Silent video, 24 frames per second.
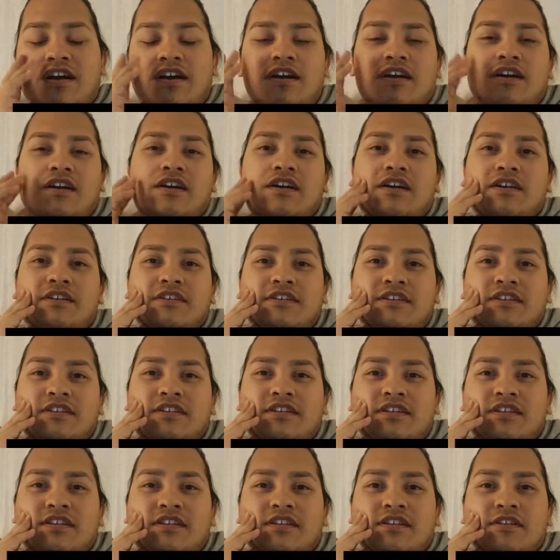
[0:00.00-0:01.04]

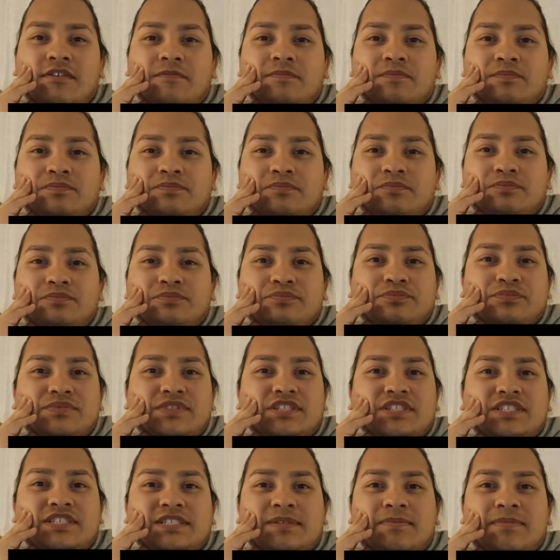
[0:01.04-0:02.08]
Oh,
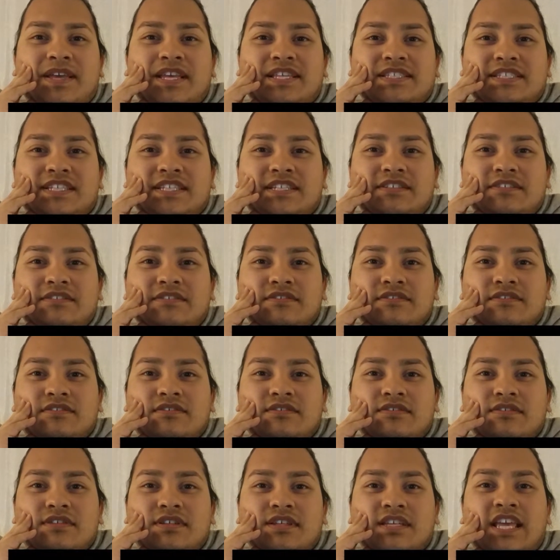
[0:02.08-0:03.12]
she's amazing.
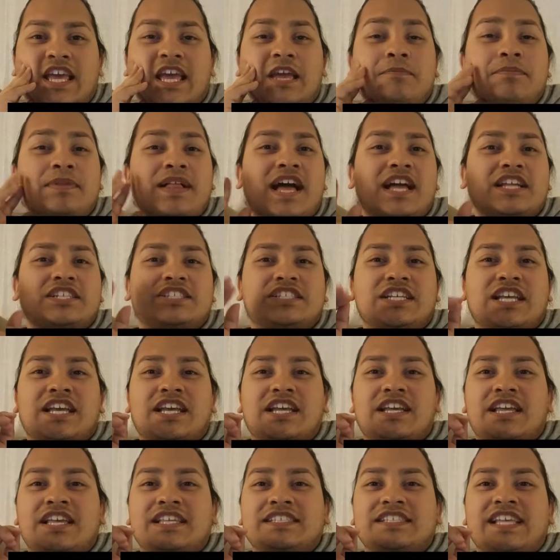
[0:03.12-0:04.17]
Cate
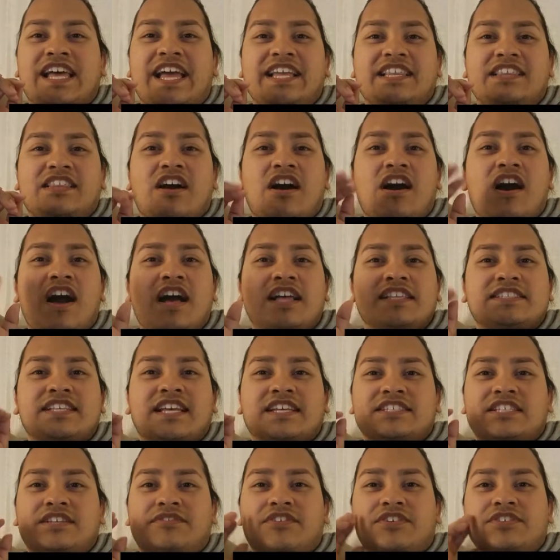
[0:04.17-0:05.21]
Blanchett is like the hot,
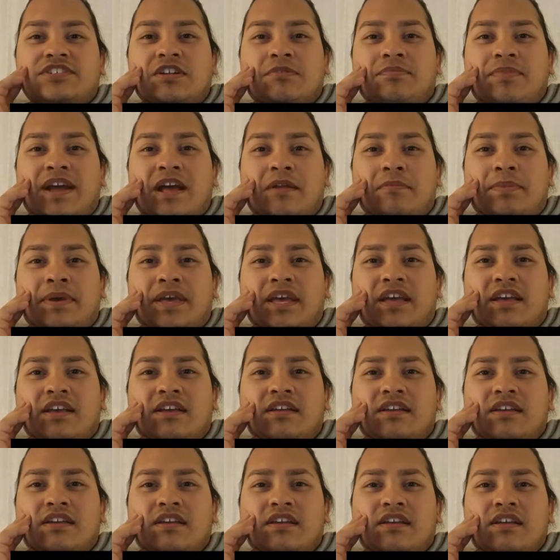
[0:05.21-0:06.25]
sexy version of Brad
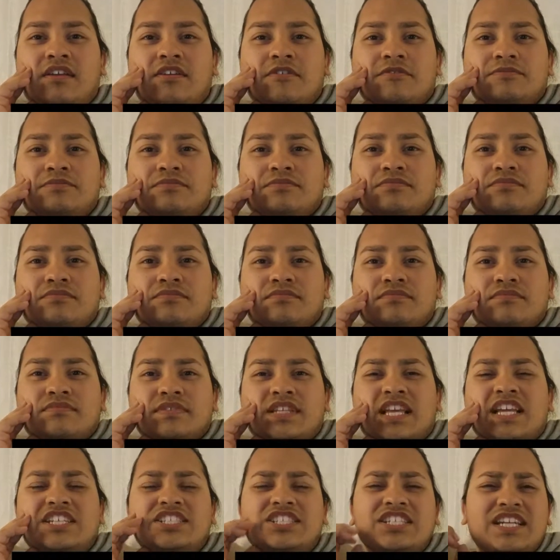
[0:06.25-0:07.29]
Pitt.
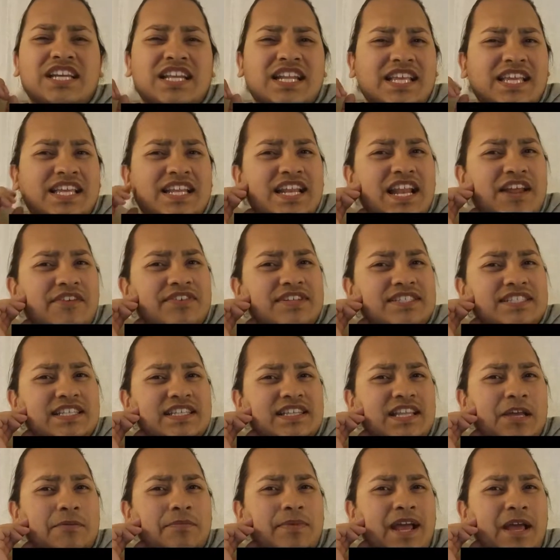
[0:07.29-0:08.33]
Is she getting in every
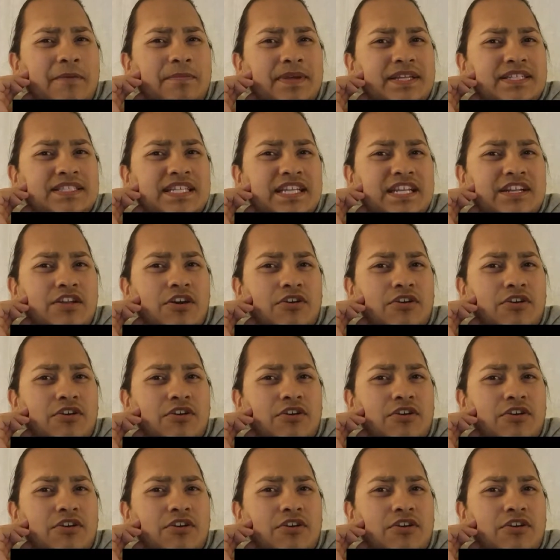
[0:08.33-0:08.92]
scene like Brad Pitt did in